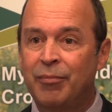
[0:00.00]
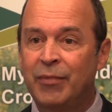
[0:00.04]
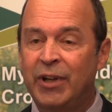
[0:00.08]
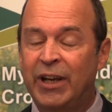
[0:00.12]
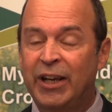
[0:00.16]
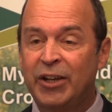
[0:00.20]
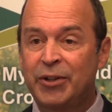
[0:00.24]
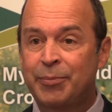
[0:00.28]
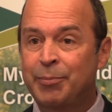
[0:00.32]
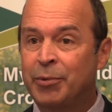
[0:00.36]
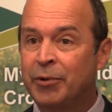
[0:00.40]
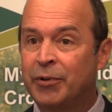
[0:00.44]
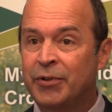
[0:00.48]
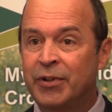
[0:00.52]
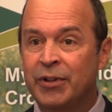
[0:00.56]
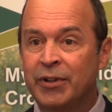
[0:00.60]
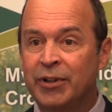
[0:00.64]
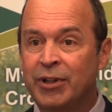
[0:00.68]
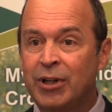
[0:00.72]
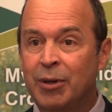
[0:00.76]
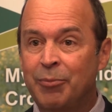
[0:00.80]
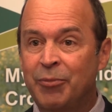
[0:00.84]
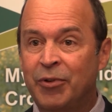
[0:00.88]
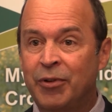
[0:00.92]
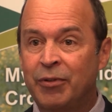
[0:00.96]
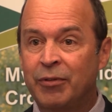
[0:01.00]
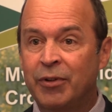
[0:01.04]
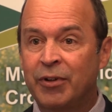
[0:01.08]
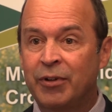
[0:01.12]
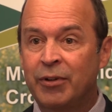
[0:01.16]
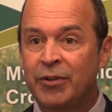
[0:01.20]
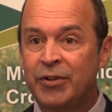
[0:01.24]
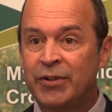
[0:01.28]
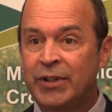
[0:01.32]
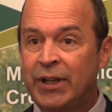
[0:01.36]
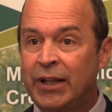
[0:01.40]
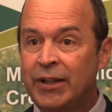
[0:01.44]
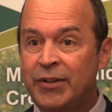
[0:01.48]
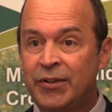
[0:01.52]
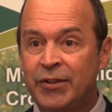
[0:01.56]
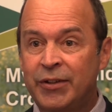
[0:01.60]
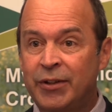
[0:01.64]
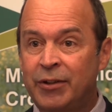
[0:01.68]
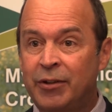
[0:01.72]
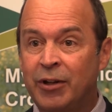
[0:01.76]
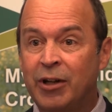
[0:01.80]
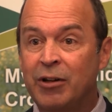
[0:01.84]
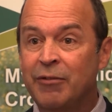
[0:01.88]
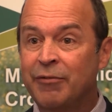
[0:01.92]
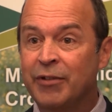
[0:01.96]
export can come to a
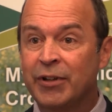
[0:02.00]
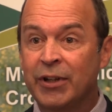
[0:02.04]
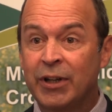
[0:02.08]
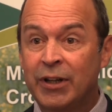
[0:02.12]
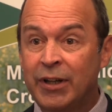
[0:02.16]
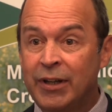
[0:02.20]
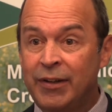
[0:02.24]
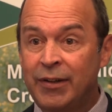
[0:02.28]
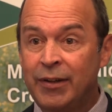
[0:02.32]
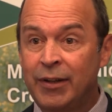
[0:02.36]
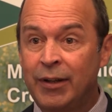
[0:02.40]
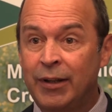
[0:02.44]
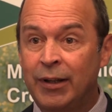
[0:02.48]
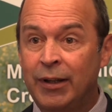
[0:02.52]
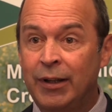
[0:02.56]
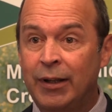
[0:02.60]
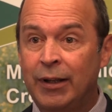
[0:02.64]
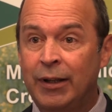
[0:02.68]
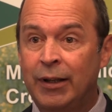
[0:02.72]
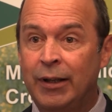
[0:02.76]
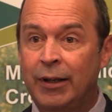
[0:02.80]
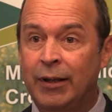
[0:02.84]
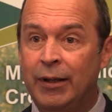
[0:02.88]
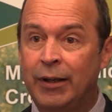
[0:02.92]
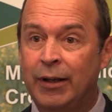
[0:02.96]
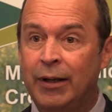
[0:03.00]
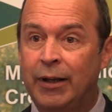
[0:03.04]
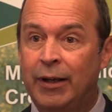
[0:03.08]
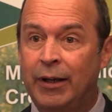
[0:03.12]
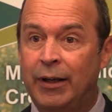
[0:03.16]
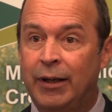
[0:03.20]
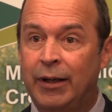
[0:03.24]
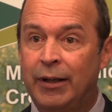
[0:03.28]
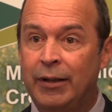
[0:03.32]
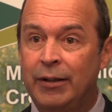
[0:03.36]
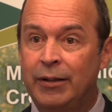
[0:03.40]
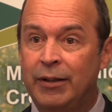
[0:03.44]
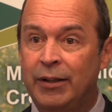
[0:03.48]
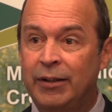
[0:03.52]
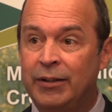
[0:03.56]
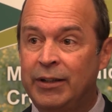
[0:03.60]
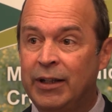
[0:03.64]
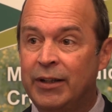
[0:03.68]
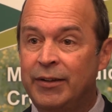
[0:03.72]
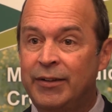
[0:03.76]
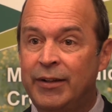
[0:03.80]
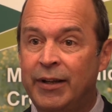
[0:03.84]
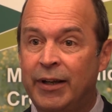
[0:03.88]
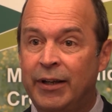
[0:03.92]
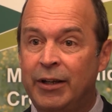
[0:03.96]
standstill overnight, and it
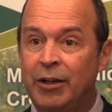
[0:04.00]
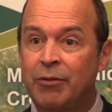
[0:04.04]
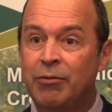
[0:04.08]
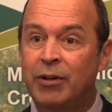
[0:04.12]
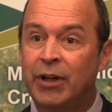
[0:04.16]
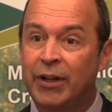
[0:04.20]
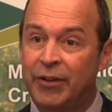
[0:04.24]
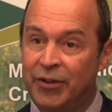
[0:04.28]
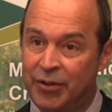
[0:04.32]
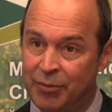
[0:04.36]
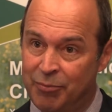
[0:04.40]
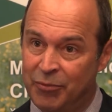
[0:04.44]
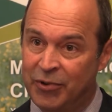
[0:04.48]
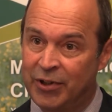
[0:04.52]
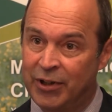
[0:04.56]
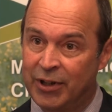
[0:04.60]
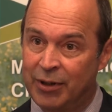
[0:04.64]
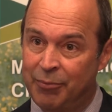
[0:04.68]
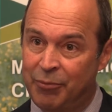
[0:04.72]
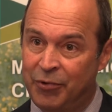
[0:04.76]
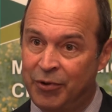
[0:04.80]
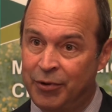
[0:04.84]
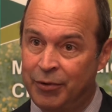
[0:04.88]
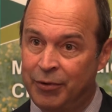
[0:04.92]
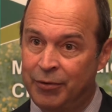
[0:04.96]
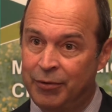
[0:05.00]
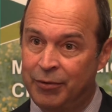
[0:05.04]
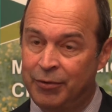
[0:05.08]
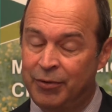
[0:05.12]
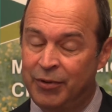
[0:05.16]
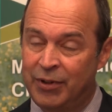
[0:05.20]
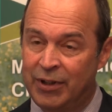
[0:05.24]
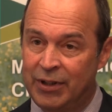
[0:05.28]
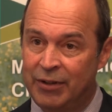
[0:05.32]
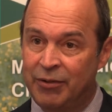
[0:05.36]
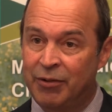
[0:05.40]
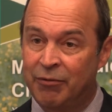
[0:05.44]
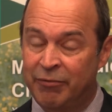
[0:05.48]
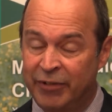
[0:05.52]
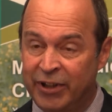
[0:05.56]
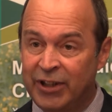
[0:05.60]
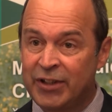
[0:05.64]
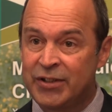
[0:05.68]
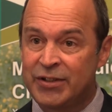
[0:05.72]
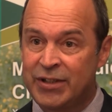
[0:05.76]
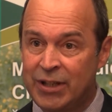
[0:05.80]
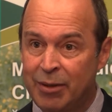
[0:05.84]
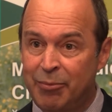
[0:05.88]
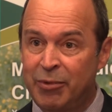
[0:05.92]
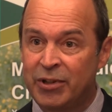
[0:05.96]
can take quite some time to
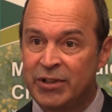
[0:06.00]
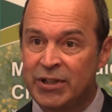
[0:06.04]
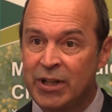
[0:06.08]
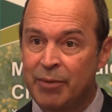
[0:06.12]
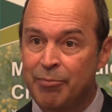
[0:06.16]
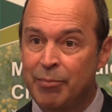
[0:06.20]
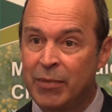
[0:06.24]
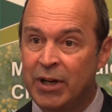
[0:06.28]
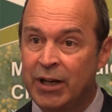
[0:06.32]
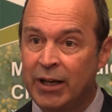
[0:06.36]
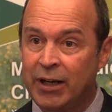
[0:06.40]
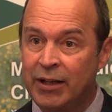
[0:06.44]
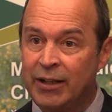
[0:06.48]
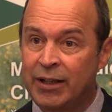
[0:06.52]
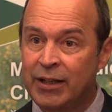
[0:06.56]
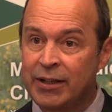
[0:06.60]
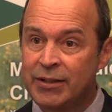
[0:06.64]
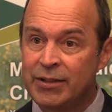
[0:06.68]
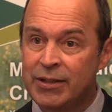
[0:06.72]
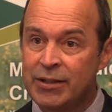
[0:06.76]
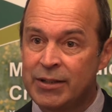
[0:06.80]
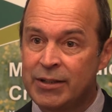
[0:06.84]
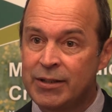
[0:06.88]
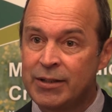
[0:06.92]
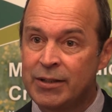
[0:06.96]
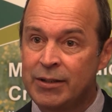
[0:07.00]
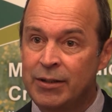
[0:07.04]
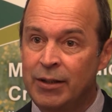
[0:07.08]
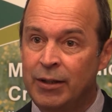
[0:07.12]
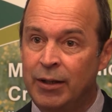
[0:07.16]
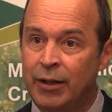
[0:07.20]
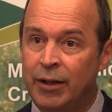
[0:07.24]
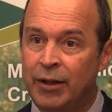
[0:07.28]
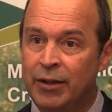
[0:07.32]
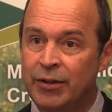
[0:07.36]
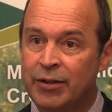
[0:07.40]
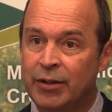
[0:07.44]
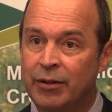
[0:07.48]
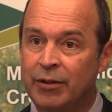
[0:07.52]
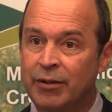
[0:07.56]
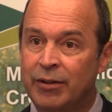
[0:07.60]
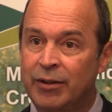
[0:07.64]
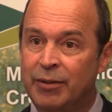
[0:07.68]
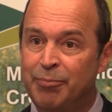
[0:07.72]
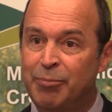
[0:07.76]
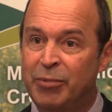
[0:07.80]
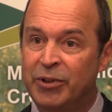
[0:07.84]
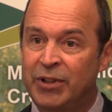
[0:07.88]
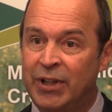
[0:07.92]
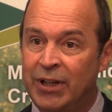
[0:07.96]
re-establish that market access. So
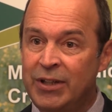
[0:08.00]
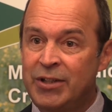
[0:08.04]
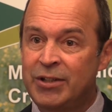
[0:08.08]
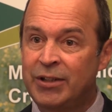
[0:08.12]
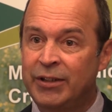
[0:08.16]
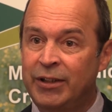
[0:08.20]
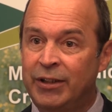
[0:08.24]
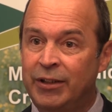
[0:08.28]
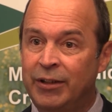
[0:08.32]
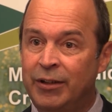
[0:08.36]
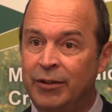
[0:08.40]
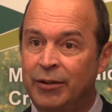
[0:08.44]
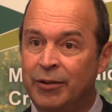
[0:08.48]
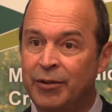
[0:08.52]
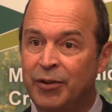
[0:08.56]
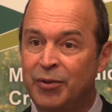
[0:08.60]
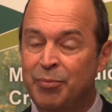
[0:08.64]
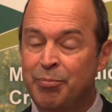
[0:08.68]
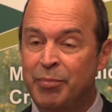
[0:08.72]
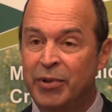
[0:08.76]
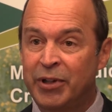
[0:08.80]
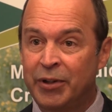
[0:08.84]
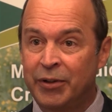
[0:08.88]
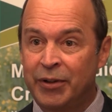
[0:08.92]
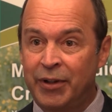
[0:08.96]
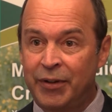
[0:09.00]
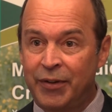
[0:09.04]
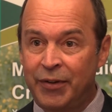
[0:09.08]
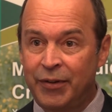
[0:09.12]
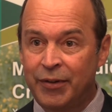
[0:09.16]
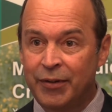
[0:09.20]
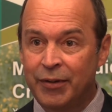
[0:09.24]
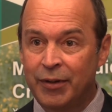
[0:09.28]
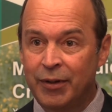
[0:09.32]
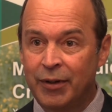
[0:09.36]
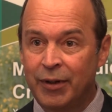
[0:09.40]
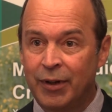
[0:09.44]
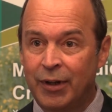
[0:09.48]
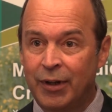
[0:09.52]
it potentially costs billions,